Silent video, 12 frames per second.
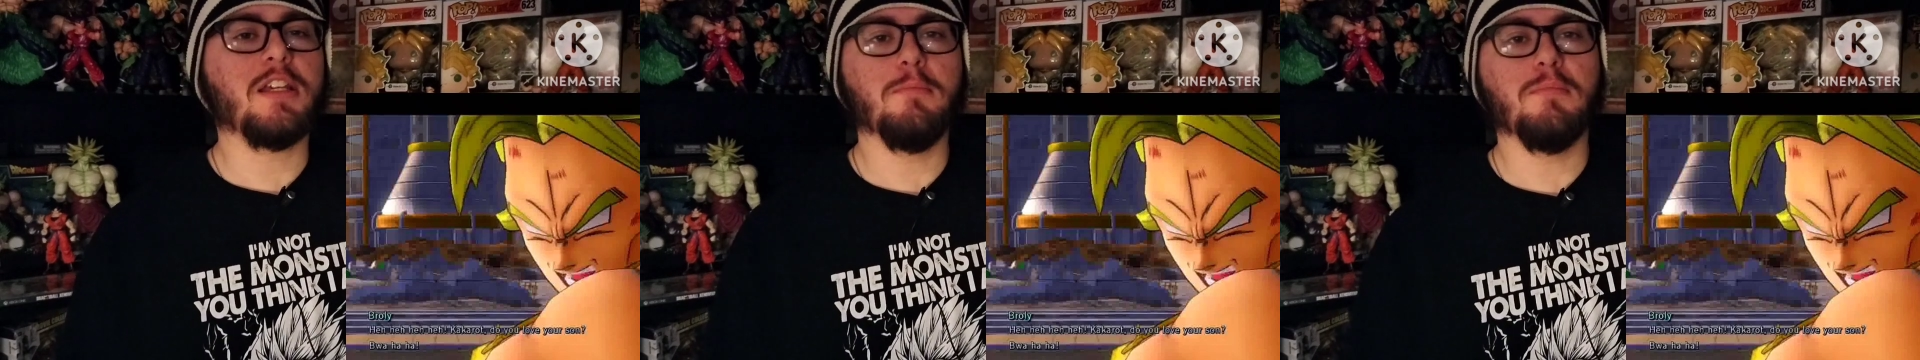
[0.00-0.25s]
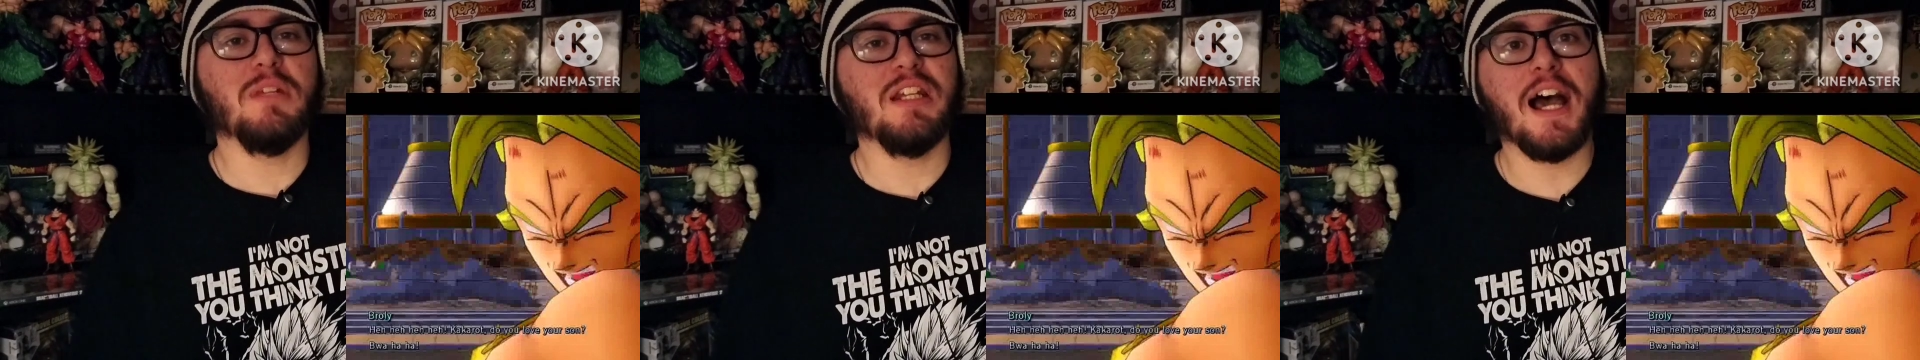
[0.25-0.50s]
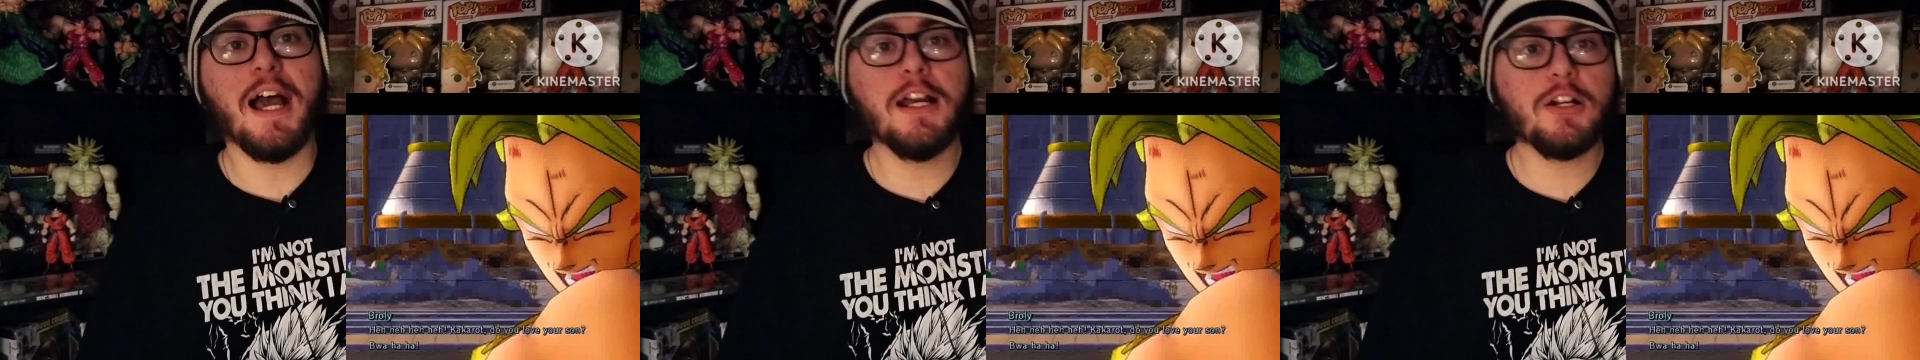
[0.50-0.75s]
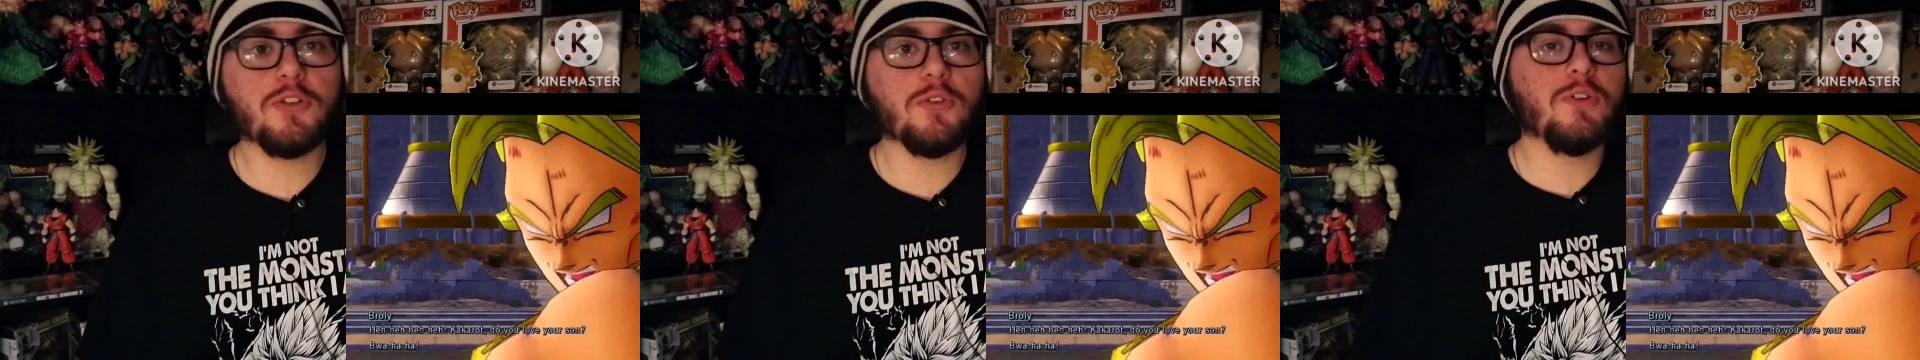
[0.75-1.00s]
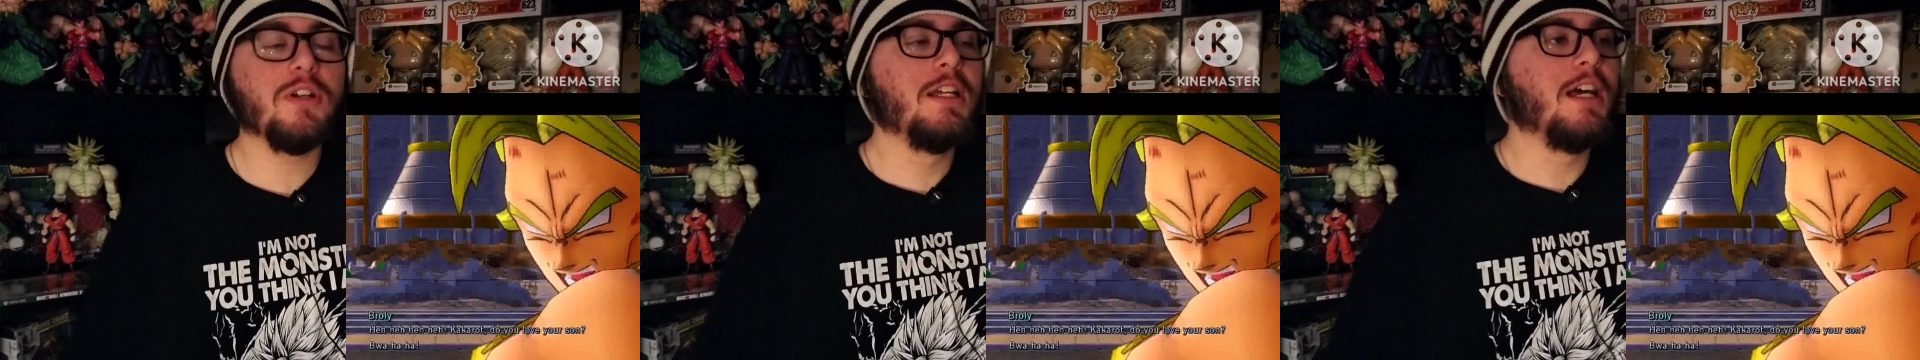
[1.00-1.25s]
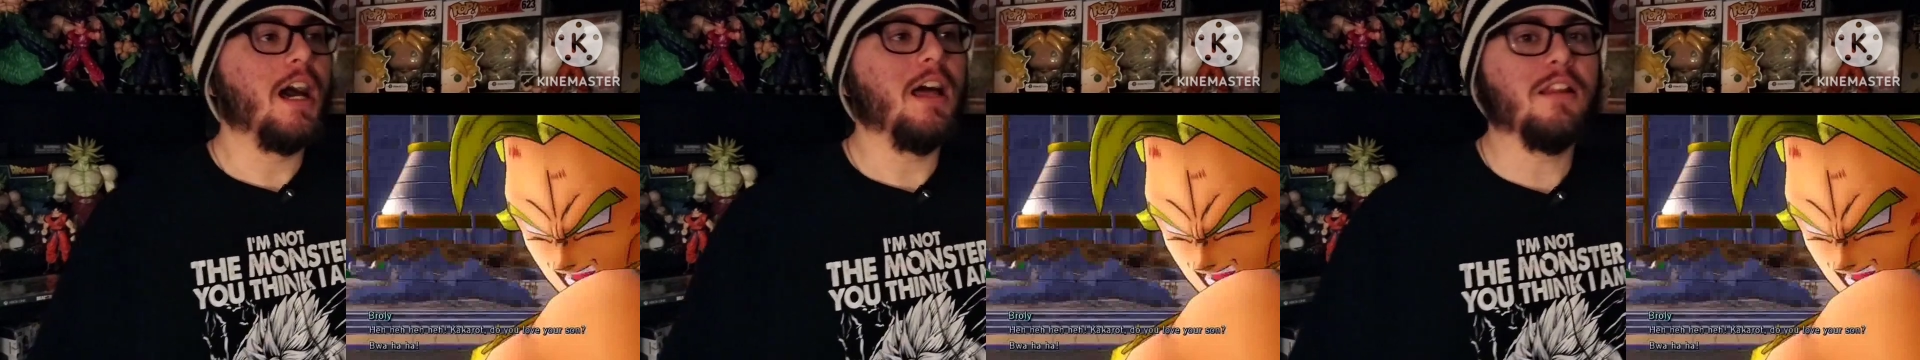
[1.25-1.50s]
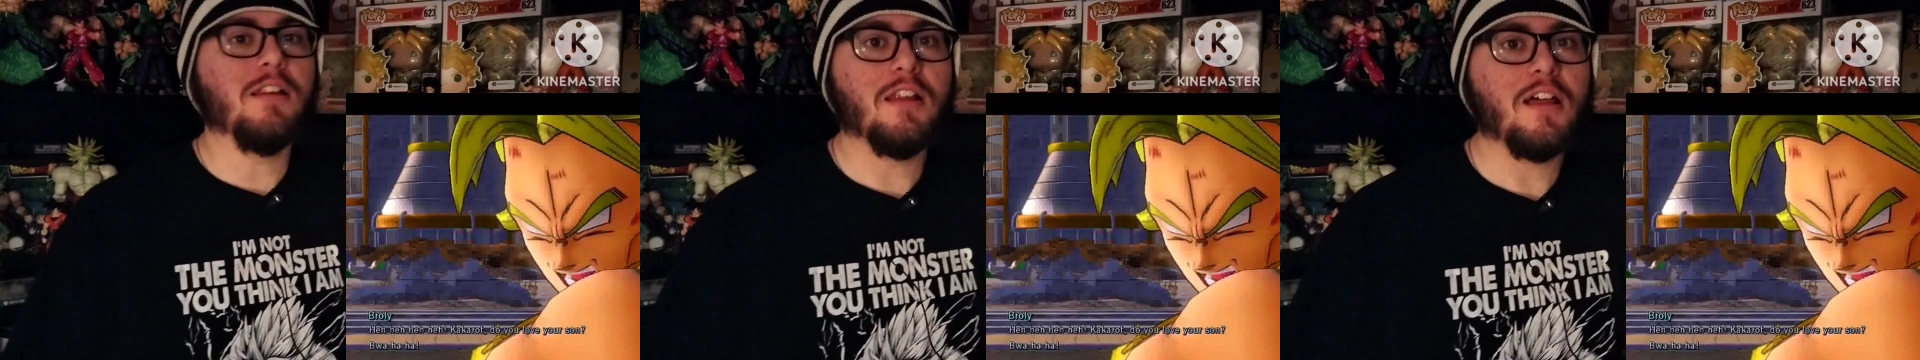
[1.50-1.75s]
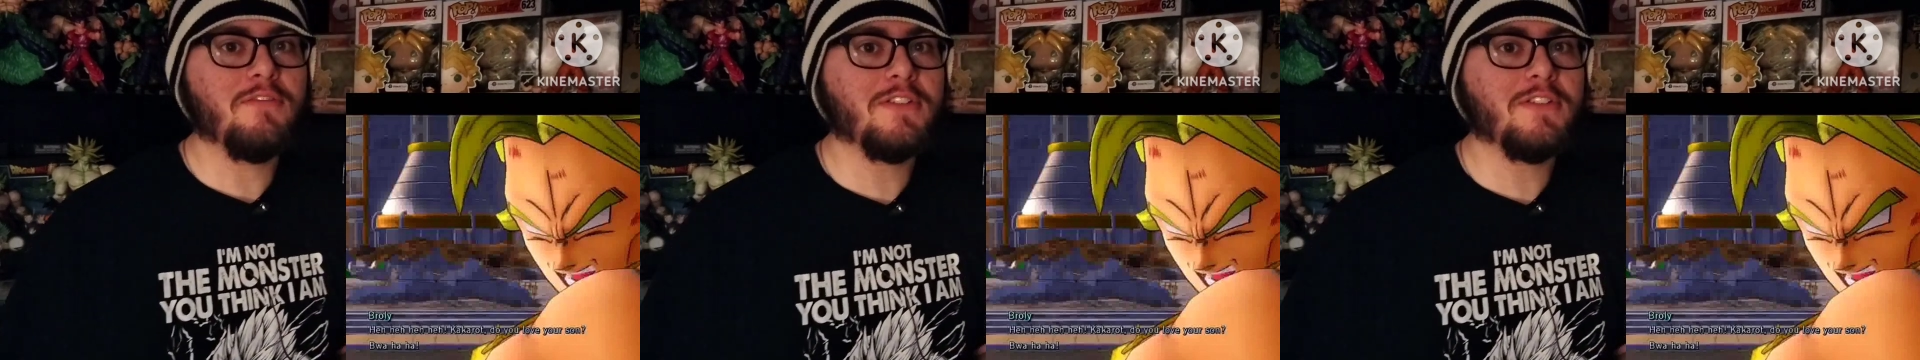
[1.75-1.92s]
and maniacal. I love